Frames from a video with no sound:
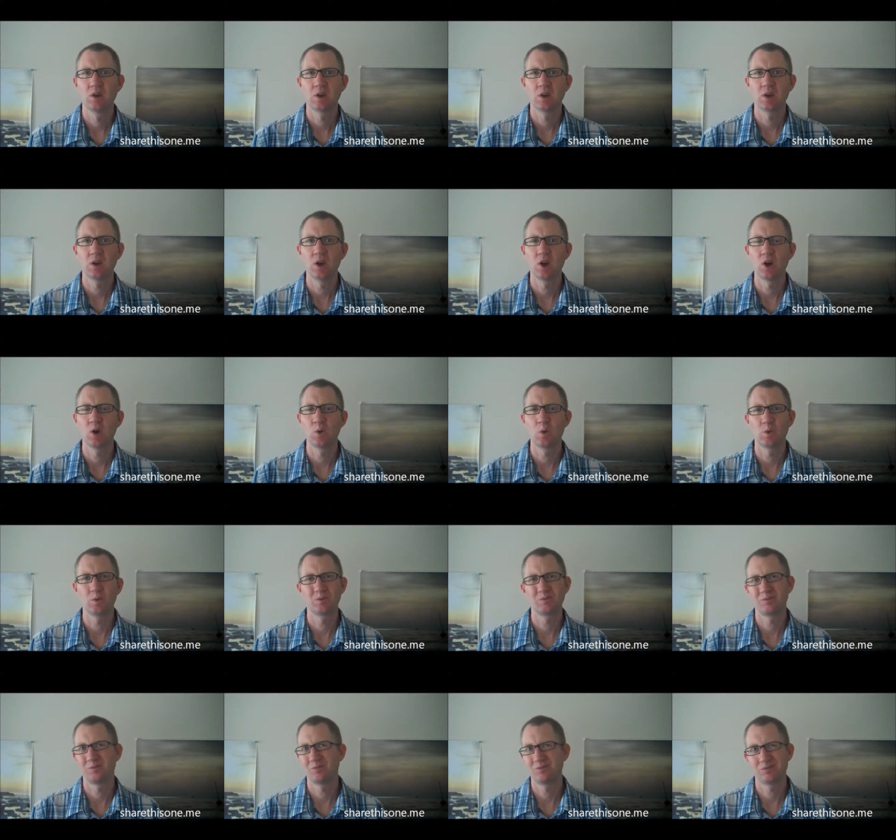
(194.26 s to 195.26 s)
you know,
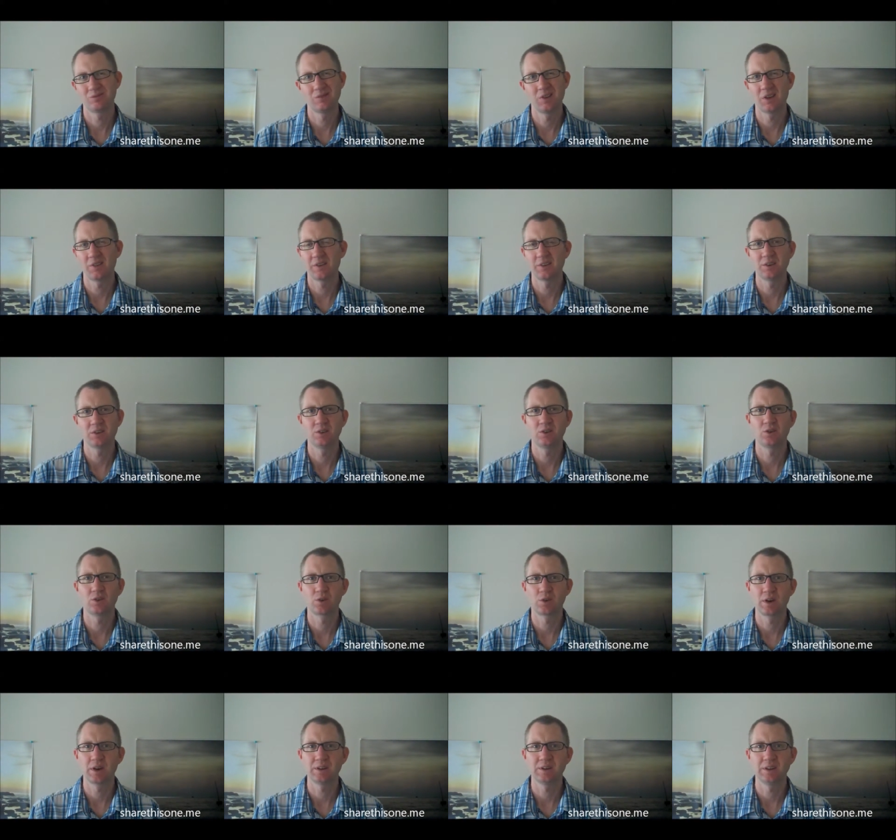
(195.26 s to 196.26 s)
nothing too
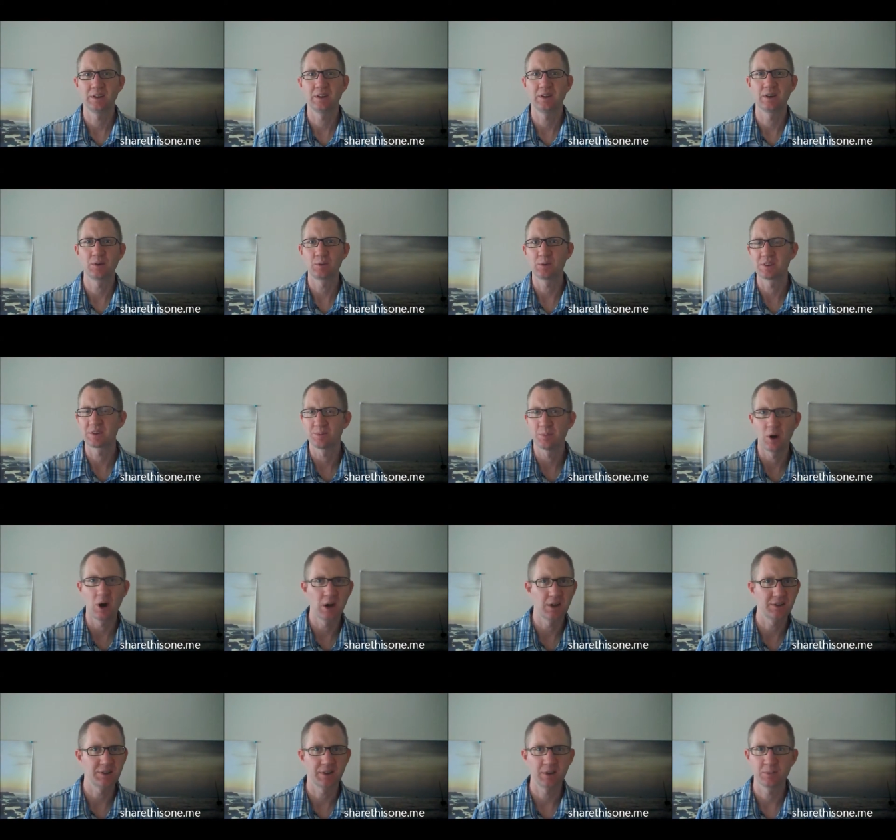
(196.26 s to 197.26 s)
crazy.
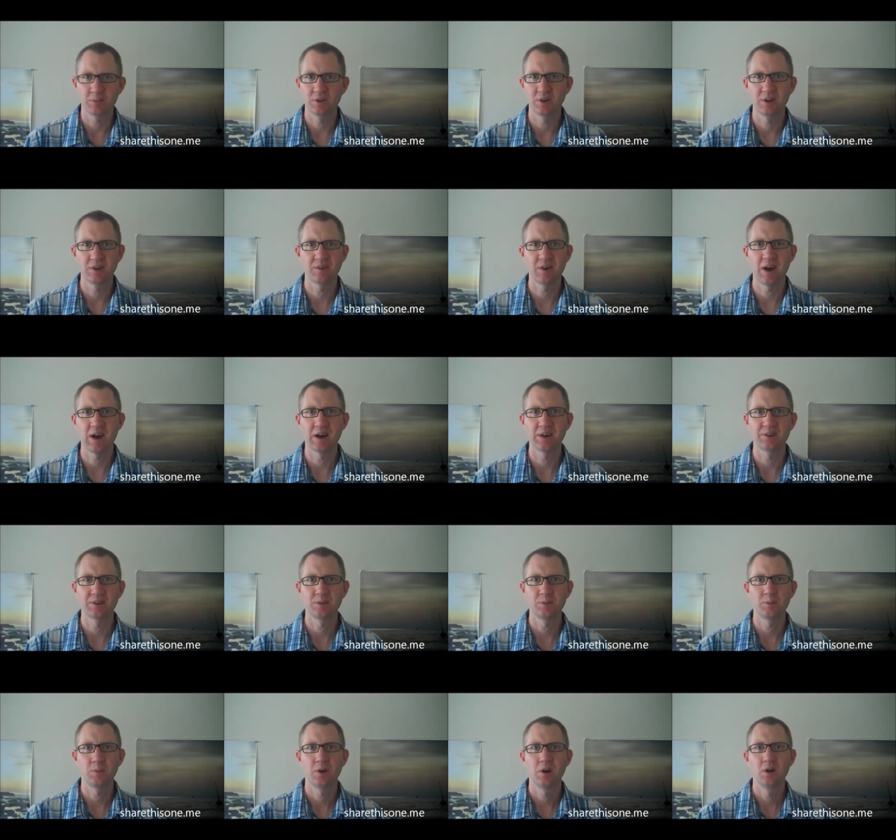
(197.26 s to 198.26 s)
GetResponse, I believe, has
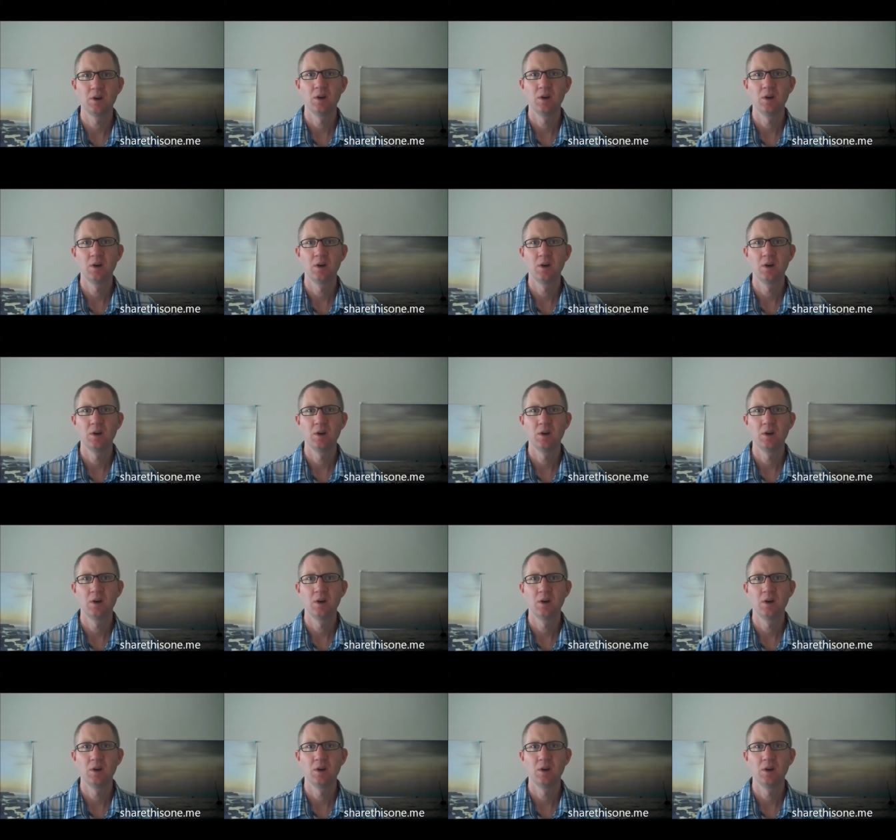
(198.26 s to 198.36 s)
them.